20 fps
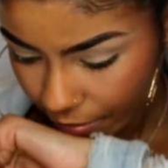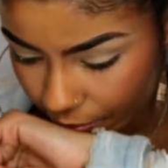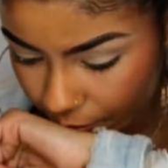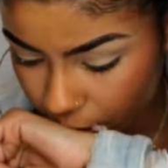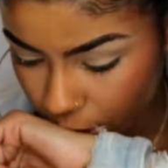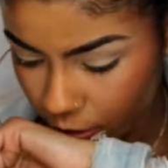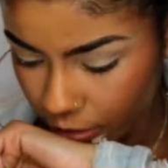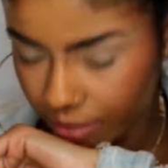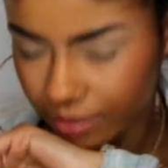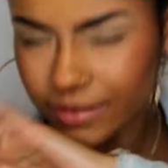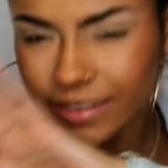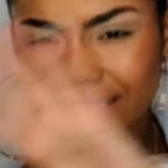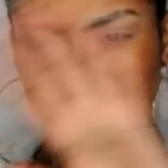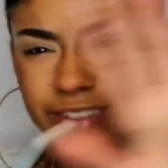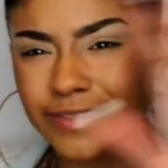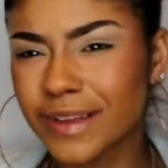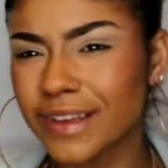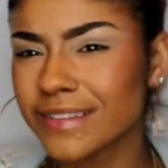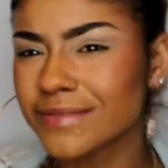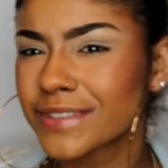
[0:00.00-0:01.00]

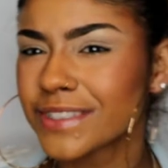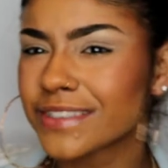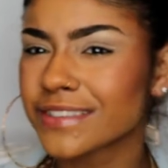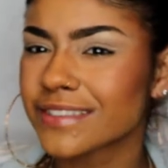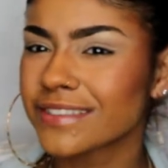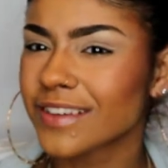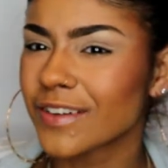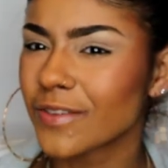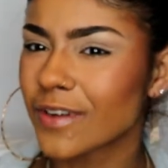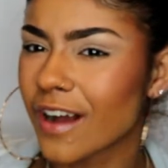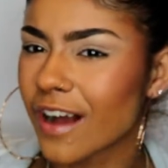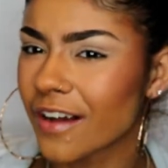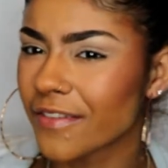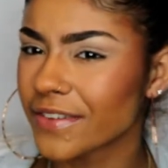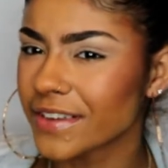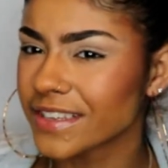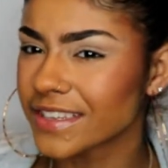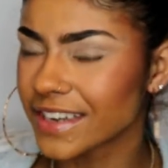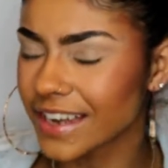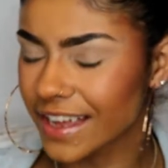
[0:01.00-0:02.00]
I'm just so
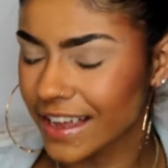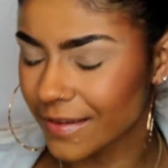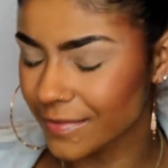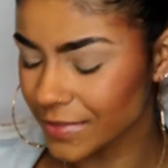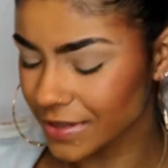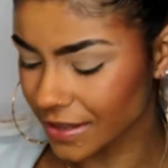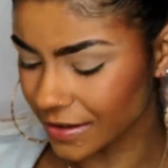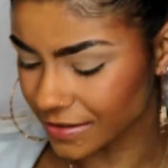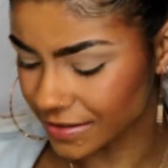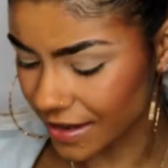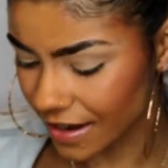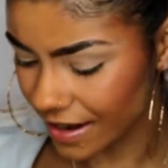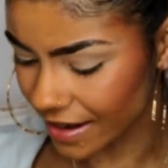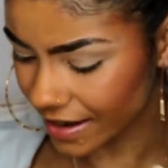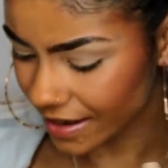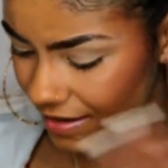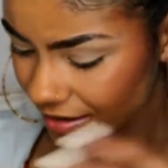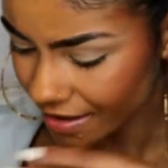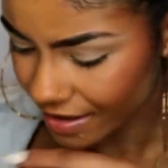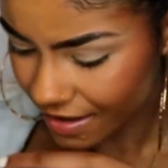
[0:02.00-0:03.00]
coffee today, I'm so
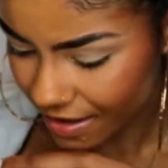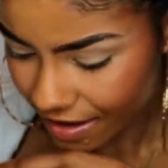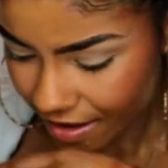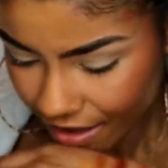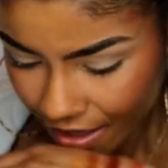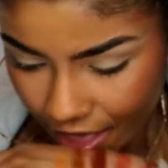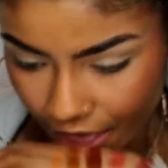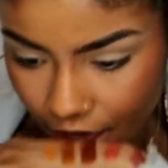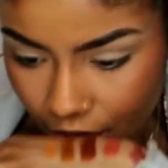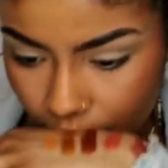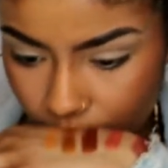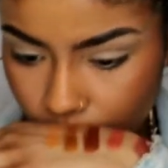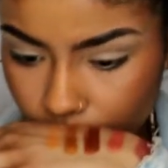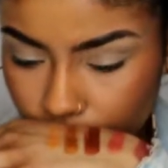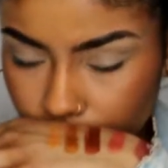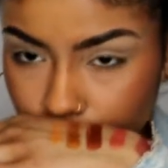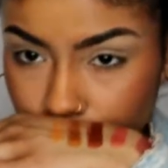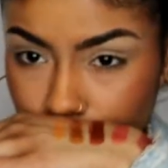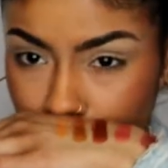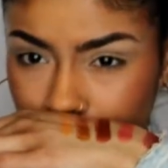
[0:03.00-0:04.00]
sorry.
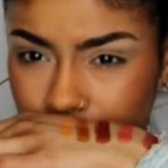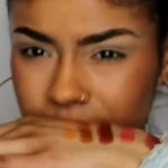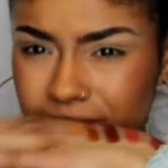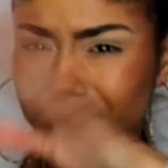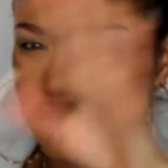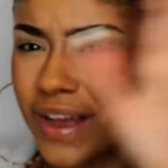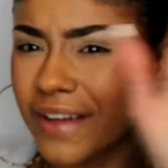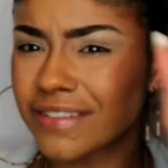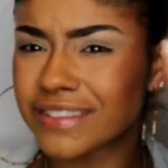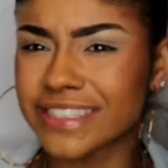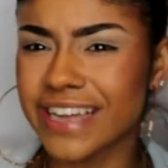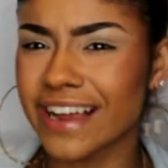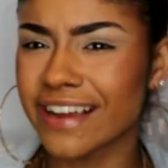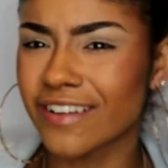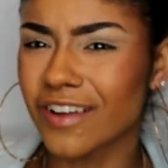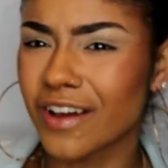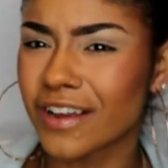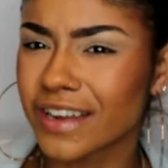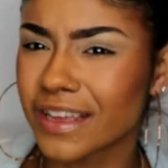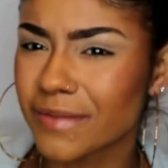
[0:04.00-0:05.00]
if I have a jacket
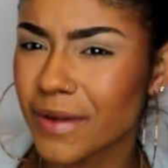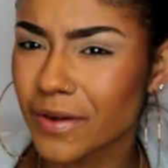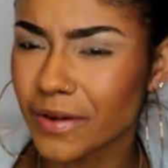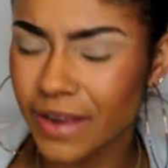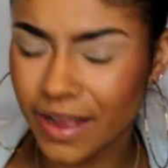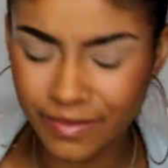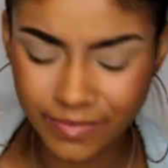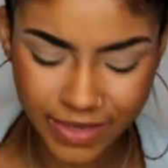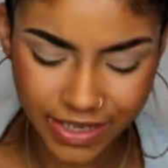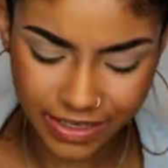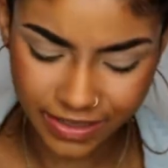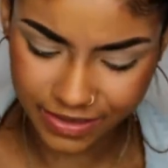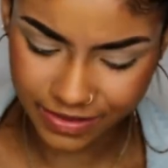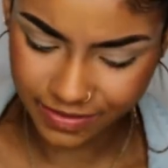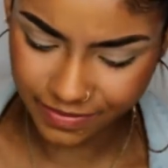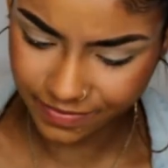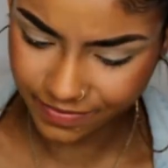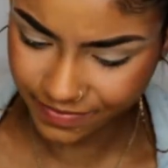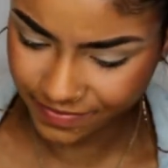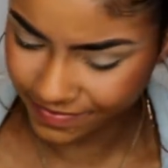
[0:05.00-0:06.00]
on, like I'm
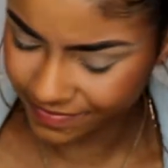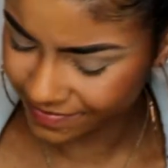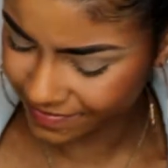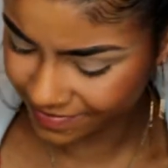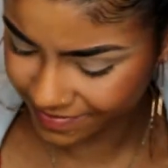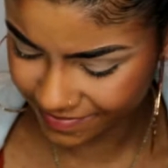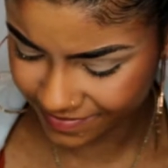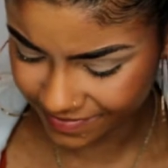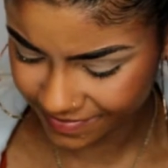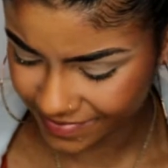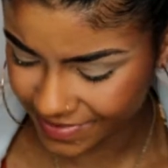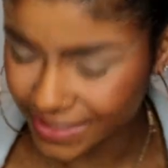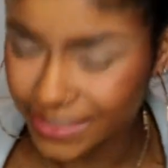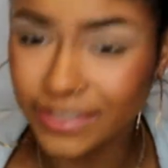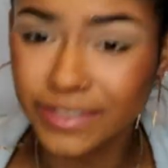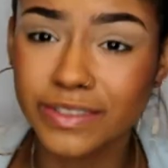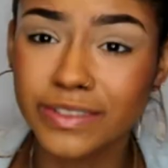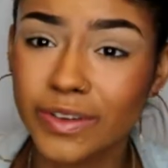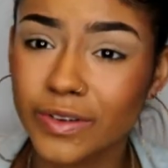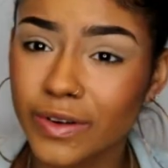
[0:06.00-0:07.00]
getting, this
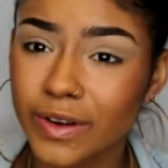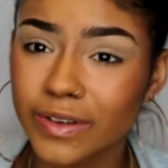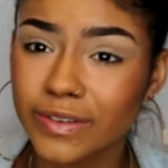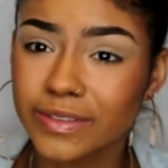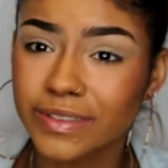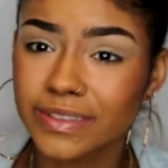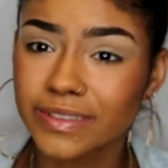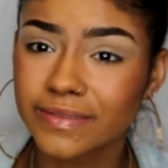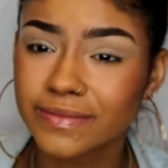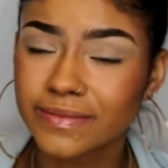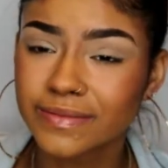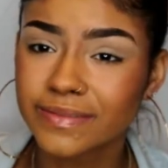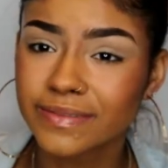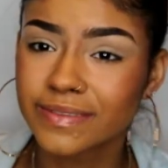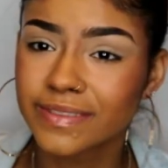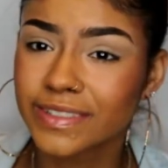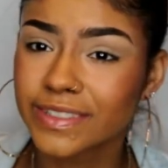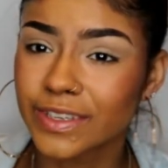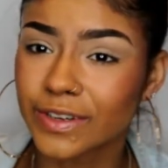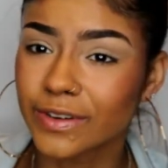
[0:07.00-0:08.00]
is so gross,
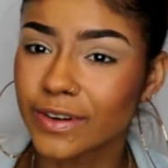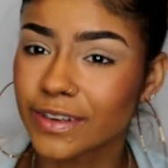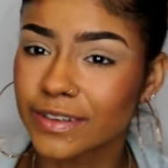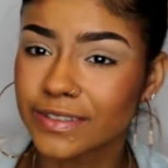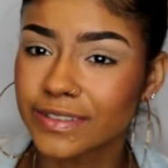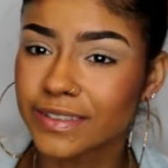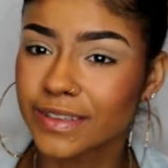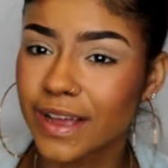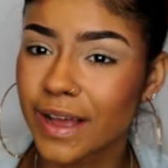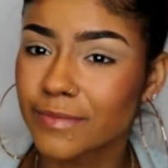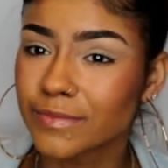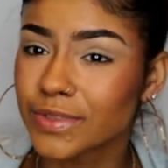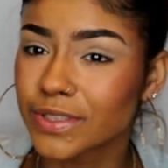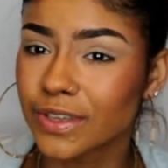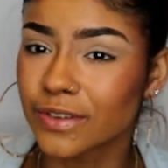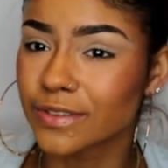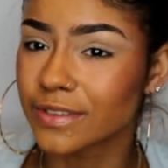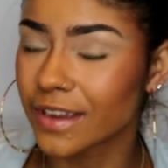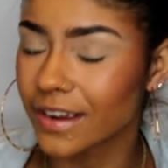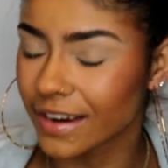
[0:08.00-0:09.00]
so gross. I'm
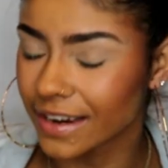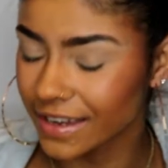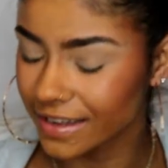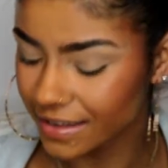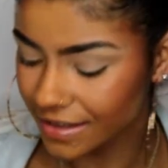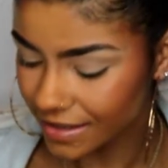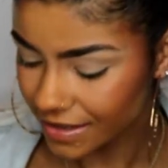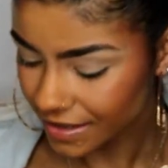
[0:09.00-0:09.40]
so sorry.